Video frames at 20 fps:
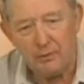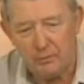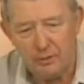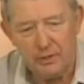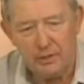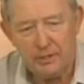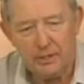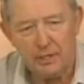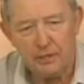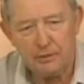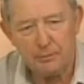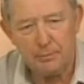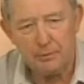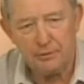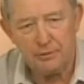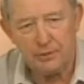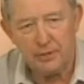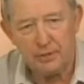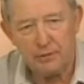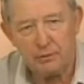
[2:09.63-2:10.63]
When a customer
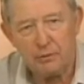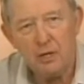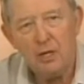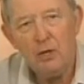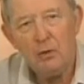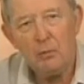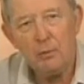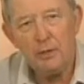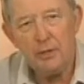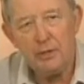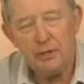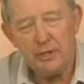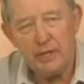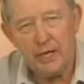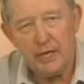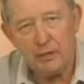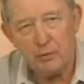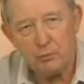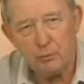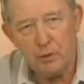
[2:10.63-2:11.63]
says, what do you
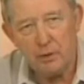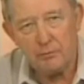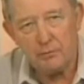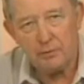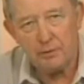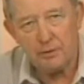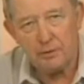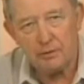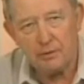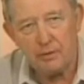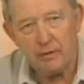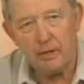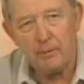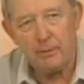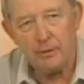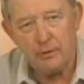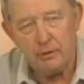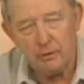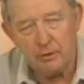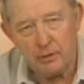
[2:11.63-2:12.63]
guys want for this stuff? How
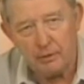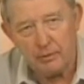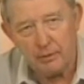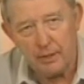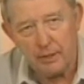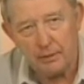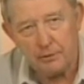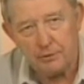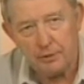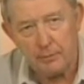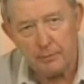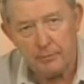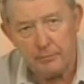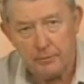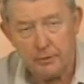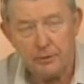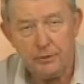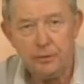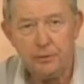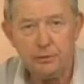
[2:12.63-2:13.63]
much are you going to try to stick me for
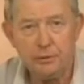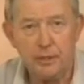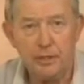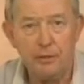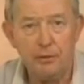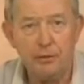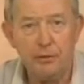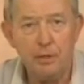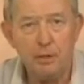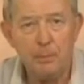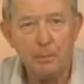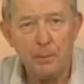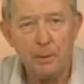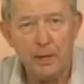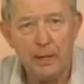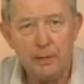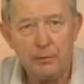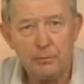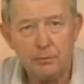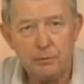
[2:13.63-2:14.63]
this? You say, the
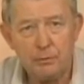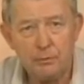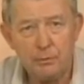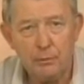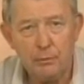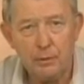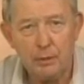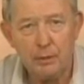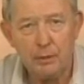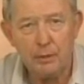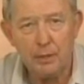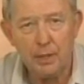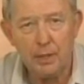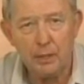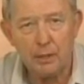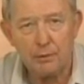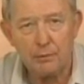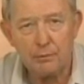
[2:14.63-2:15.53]
price is $200.